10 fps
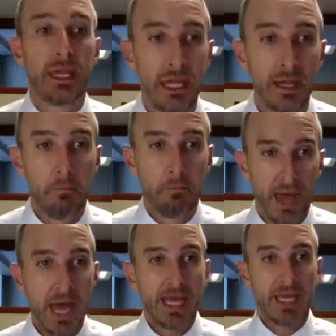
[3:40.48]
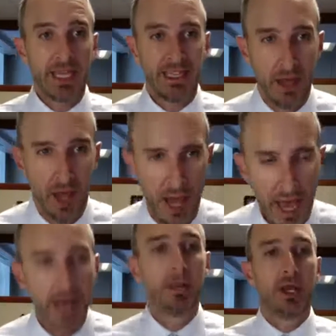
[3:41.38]
Get back in the
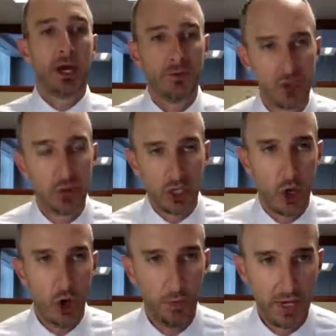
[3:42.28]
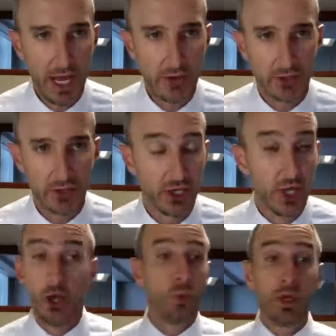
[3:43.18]
habit of doing open houses.
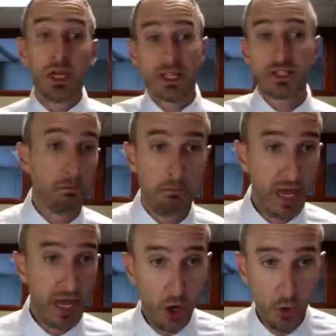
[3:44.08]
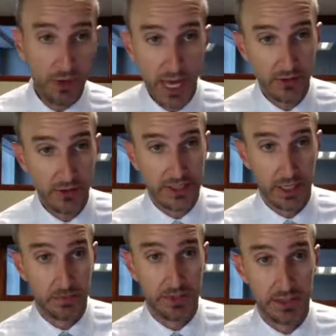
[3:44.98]
We got some mega open house
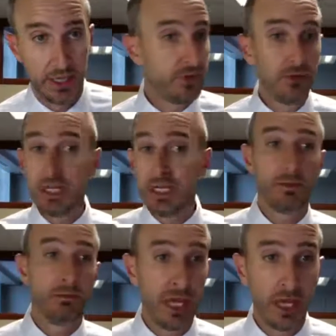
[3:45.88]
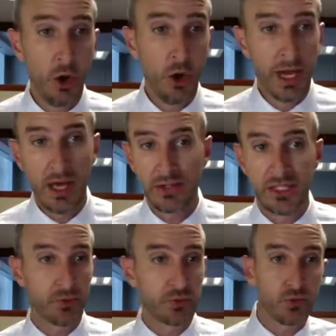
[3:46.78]
tips. If you need some mega open house
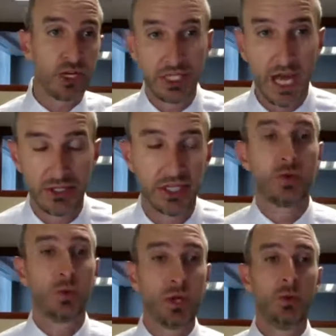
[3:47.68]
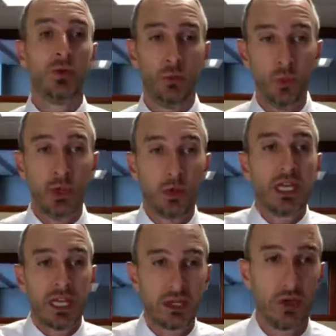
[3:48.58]
tips, reach out to us. We will we will
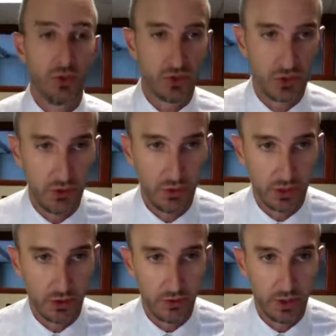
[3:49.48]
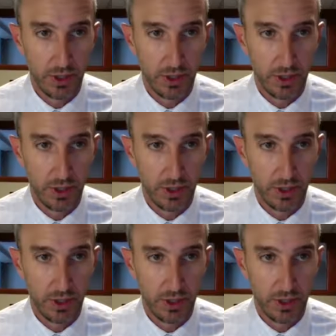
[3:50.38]
get those to you